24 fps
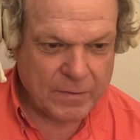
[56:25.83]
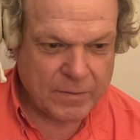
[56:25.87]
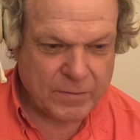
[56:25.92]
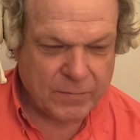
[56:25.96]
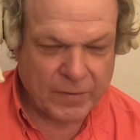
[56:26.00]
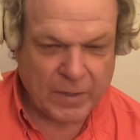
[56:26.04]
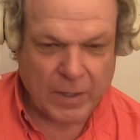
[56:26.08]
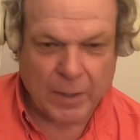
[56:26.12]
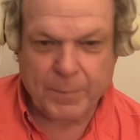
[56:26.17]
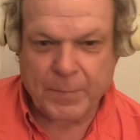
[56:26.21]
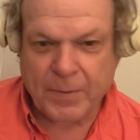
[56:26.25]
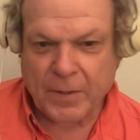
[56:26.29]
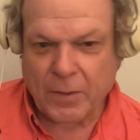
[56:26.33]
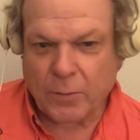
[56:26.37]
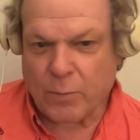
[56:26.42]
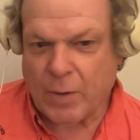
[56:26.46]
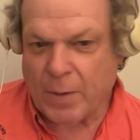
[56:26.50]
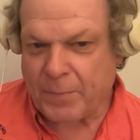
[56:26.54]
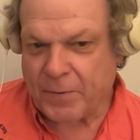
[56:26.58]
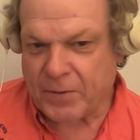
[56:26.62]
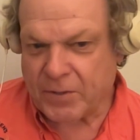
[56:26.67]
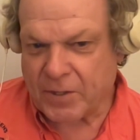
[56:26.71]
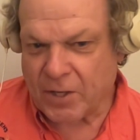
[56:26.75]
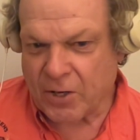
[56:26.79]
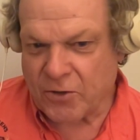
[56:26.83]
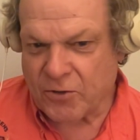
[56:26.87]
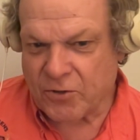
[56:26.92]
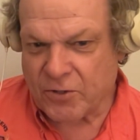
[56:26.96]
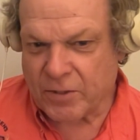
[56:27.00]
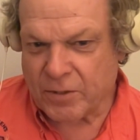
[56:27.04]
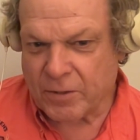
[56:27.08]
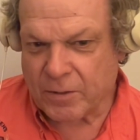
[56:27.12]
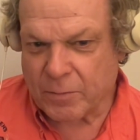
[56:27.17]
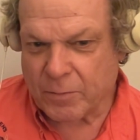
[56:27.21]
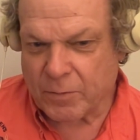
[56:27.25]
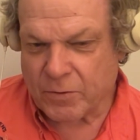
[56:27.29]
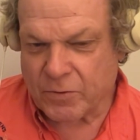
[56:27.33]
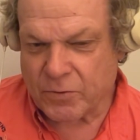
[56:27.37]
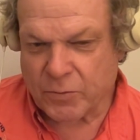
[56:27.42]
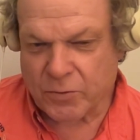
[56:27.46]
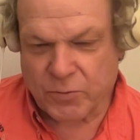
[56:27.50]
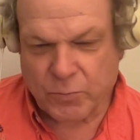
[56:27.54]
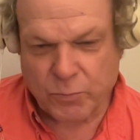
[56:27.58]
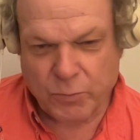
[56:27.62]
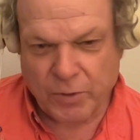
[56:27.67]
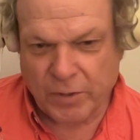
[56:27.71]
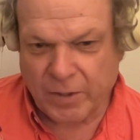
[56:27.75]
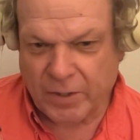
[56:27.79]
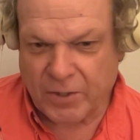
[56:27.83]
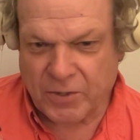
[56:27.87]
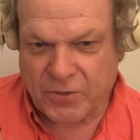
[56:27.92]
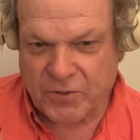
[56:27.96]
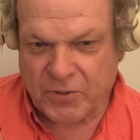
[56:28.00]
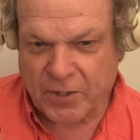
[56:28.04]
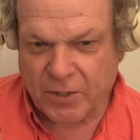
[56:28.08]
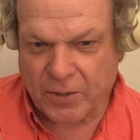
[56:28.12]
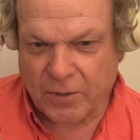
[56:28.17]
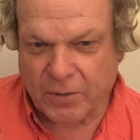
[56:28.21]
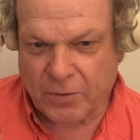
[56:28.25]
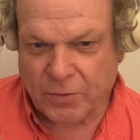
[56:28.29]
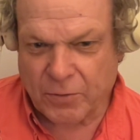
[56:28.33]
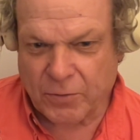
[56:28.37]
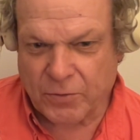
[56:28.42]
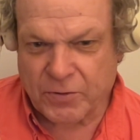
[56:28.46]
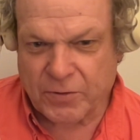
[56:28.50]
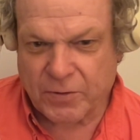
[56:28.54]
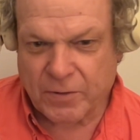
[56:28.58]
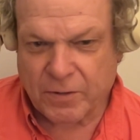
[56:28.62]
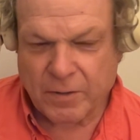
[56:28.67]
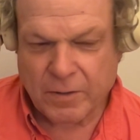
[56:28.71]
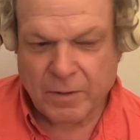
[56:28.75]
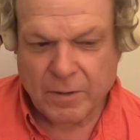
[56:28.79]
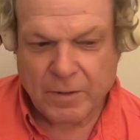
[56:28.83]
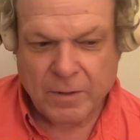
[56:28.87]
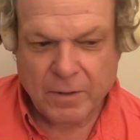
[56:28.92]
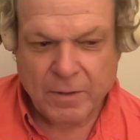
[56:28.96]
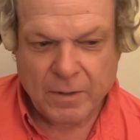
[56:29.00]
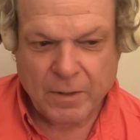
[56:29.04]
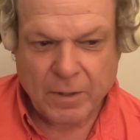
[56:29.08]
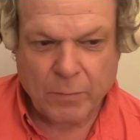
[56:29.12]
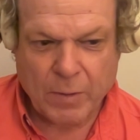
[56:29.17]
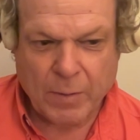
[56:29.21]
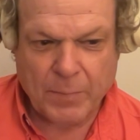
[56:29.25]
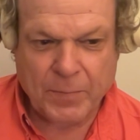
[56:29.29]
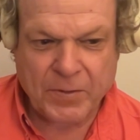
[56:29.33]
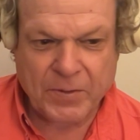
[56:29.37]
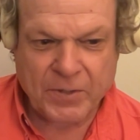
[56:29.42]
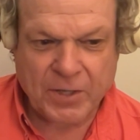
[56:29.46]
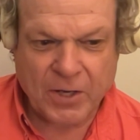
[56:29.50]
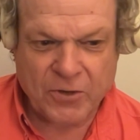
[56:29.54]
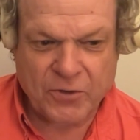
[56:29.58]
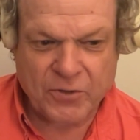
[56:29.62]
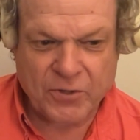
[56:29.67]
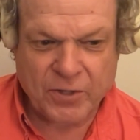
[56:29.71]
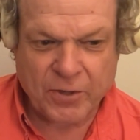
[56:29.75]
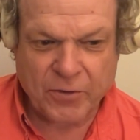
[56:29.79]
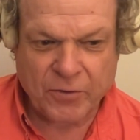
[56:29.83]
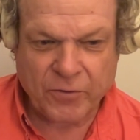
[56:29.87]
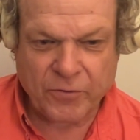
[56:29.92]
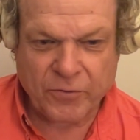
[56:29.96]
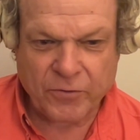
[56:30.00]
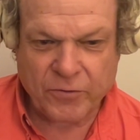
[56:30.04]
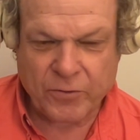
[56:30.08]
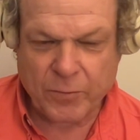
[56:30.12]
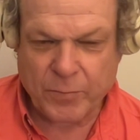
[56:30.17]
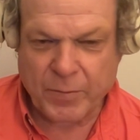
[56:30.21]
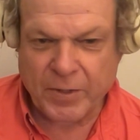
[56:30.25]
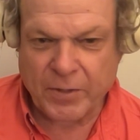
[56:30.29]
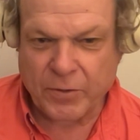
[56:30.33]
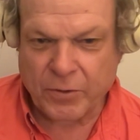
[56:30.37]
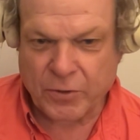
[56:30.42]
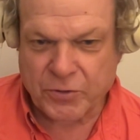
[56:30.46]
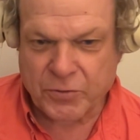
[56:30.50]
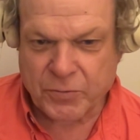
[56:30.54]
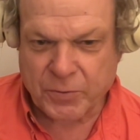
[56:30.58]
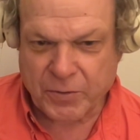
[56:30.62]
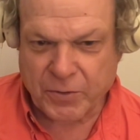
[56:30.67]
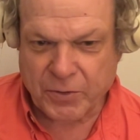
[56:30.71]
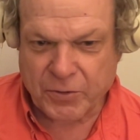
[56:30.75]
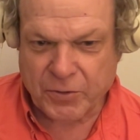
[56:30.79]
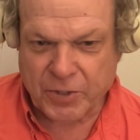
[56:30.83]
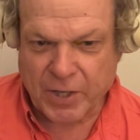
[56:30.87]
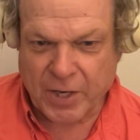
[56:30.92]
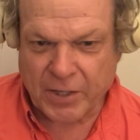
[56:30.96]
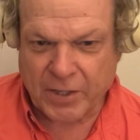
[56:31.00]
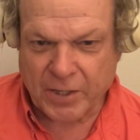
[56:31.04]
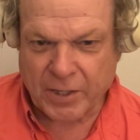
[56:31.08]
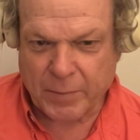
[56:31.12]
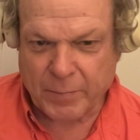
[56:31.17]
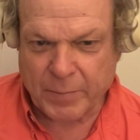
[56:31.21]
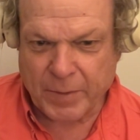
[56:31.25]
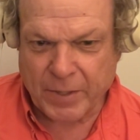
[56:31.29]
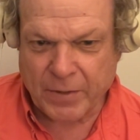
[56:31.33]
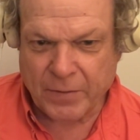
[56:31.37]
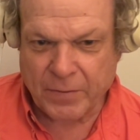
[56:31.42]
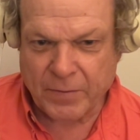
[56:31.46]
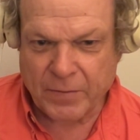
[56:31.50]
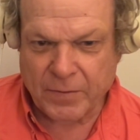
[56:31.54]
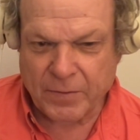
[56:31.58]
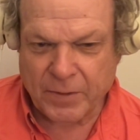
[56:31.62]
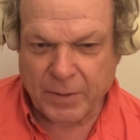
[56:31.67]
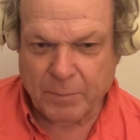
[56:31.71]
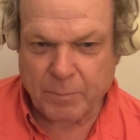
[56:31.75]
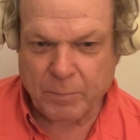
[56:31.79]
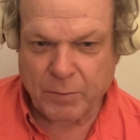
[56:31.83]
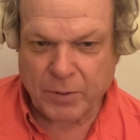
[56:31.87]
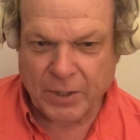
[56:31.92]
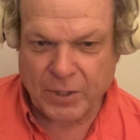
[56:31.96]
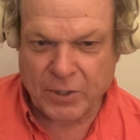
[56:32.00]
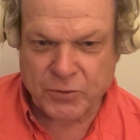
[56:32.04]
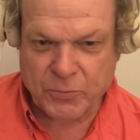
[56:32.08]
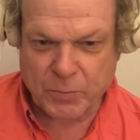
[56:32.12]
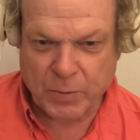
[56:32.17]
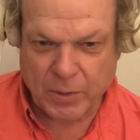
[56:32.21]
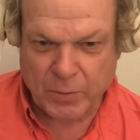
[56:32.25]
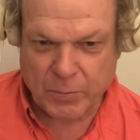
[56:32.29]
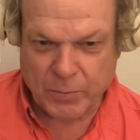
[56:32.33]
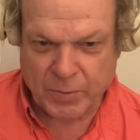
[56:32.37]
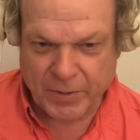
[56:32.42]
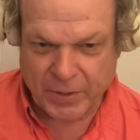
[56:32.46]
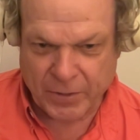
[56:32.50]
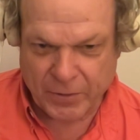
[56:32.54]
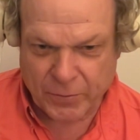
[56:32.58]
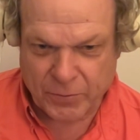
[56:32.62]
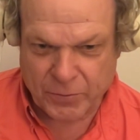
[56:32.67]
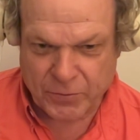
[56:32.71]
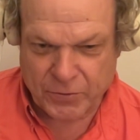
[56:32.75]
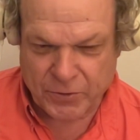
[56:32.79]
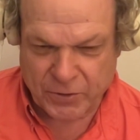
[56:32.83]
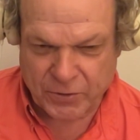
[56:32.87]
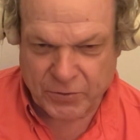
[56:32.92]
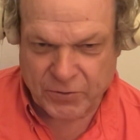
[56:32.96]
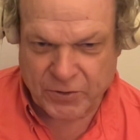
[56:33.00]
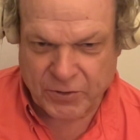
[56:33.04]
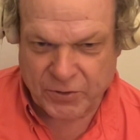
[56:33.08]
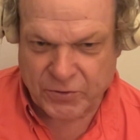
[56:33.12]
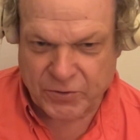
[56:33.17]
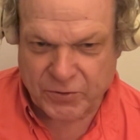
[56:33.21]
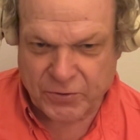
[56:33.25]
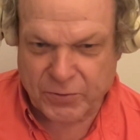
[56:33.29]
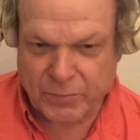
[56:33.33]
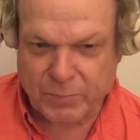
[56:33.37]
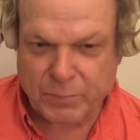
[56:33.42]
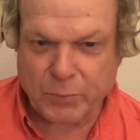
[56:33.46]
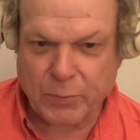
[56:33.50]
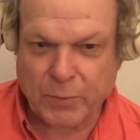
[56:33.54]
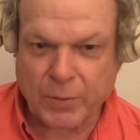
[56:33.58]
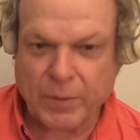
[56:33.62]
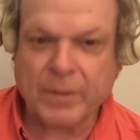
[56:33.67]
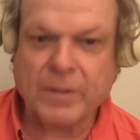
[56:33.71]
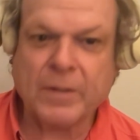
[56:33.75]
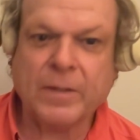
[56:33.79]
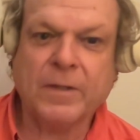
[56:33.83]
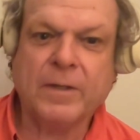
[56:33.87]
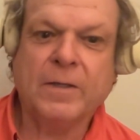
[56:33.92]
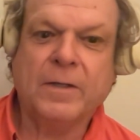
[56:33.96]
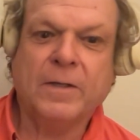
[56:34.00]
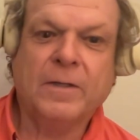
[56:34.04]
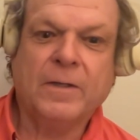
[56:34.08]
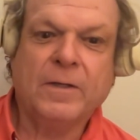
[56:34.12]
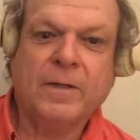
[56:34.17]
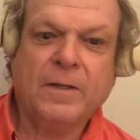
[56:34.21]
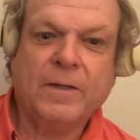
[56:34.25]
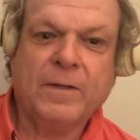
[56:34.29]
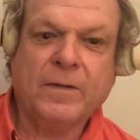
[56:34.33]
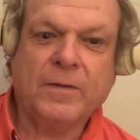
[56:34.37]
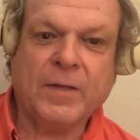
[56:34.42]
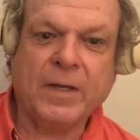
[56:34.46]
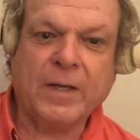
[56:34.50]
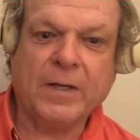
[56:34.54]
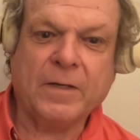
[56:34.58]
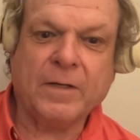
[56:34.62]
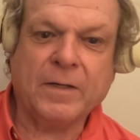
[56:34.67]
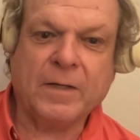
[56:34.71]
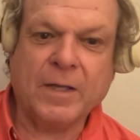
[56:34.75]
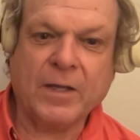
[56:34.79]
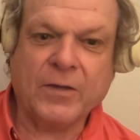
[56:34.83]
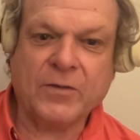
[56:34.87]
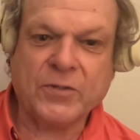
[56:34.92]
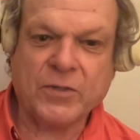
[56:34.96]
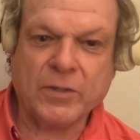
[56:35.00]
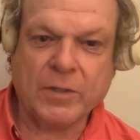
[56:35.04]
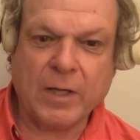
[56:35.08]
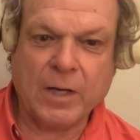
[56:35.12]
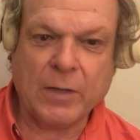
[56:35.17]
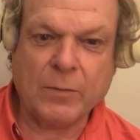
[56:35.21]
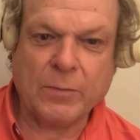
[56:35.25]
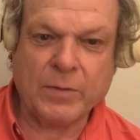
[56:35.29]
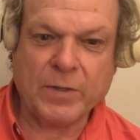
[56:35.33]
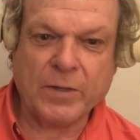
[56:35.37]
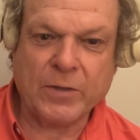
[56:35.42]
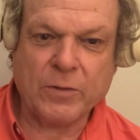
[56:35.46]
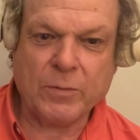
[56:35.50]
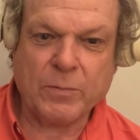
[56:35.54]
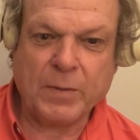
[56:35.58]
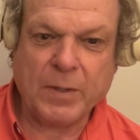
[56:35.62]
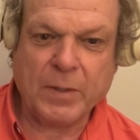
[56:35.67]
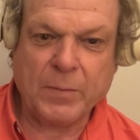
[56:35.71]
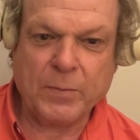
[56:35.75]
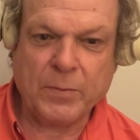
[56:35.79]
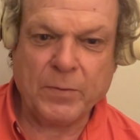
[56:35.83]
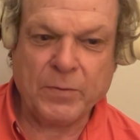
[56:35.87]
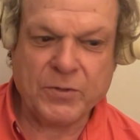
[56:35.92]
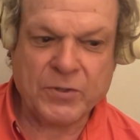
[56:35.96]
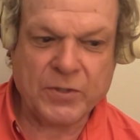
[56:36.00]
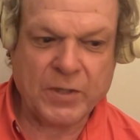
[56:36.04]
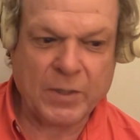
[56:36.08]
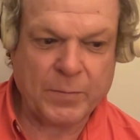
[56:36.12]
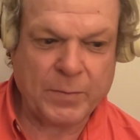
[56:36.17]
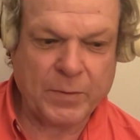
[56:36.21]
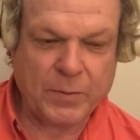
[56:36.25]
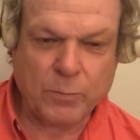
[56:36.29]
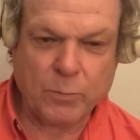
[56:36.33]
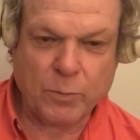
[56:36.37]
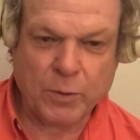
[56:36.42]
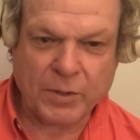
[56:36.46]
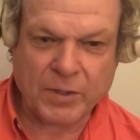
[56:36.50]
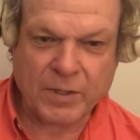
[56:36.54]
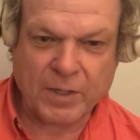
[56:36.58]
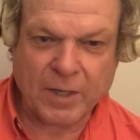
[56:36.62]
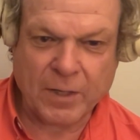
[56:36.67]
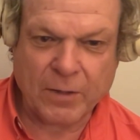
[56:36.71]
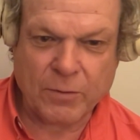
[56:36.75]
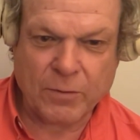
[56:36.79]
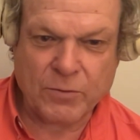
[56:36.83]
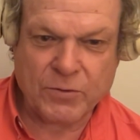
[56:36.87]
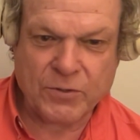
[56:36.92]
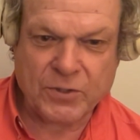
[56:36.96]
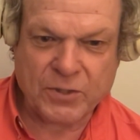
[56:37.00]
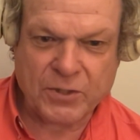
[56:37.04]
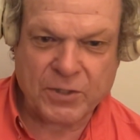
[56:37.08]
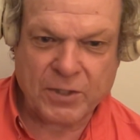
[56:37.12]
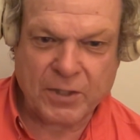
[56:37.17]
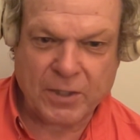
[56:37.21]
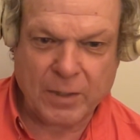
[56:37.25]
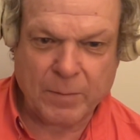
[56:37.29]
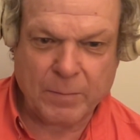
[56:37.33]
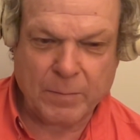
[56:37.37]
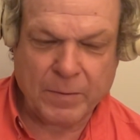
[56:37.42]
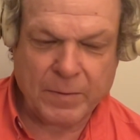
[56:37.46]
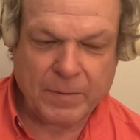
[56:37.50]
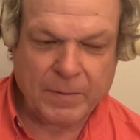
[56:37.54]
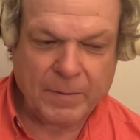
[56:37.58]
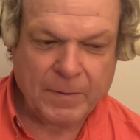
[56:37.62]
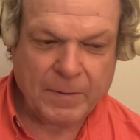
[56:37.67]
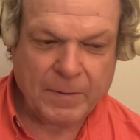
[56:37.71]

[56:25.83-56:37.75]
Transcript: developing a reputation, which was really easy to lose. A reputation is somebody who knows what they're talking about, that plays well with others, is just as important, that gets along with other people, is able to work together as a team.